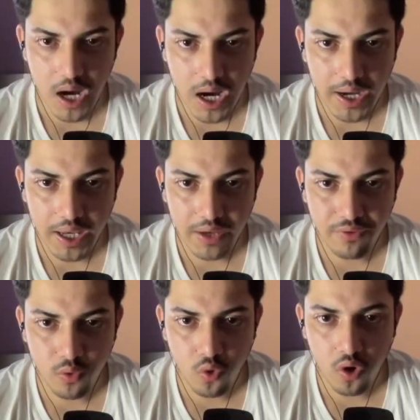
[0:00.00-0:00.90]
hi
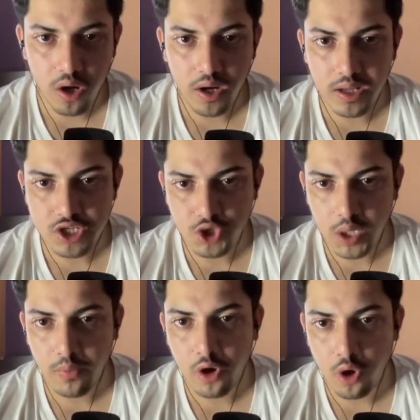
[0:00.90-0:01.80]
everyone let's talk
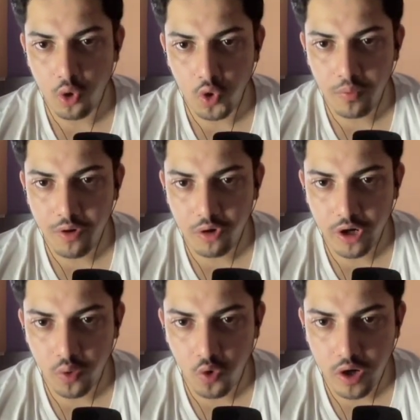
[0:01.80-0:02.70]
about loom
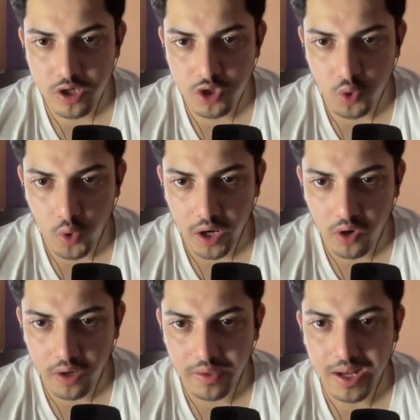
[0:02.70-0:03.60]
token what's
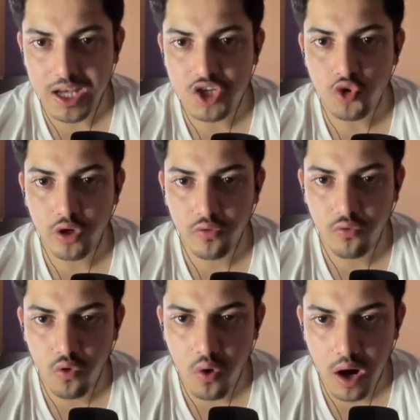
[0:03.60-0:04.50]
going on in the last
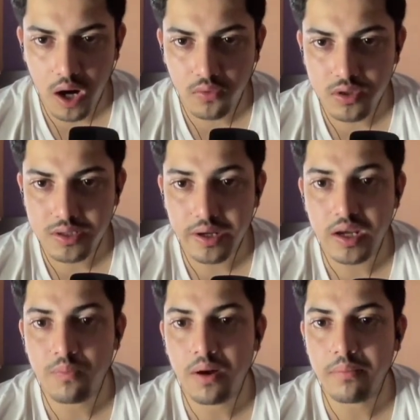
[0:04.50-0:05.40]
24 hours
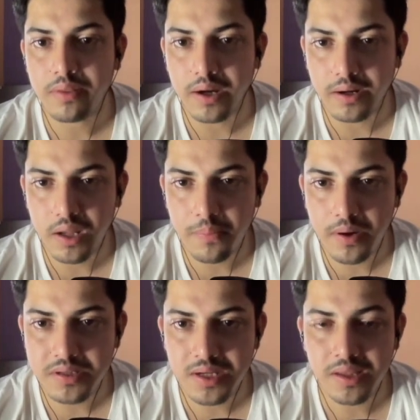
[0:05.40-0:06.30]
it pumped 30
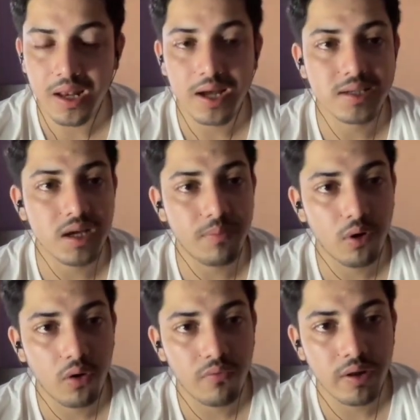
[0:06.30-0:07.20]
percent in the last
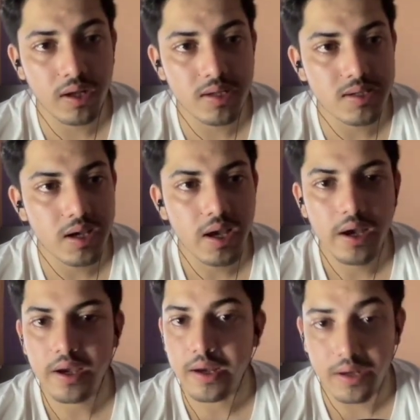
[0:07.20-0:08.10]
couple of days
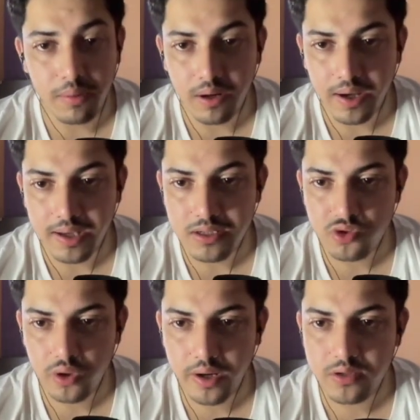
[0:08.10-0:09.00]
it doubled guys
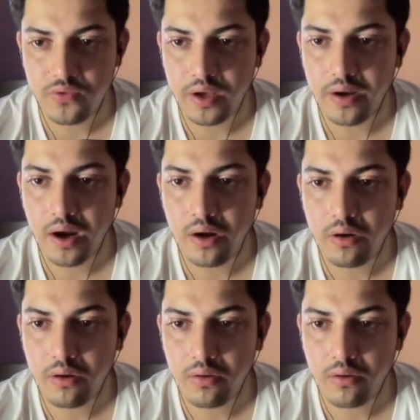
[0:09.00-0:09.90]
so let's figure
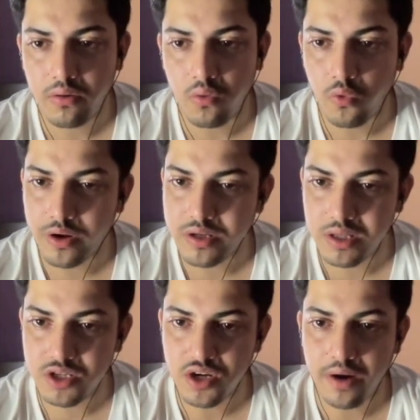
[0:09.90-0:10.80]
out what's in
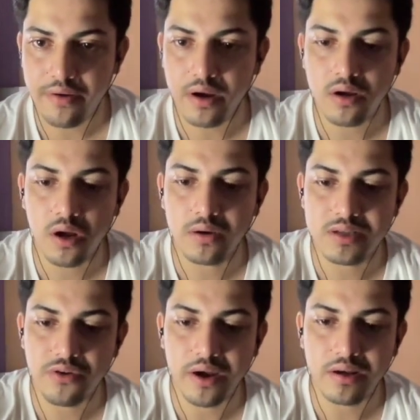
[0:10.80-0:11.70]
the chart right now is
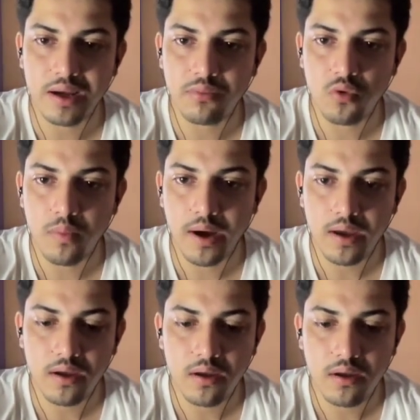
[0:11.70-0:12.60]
it right time to buy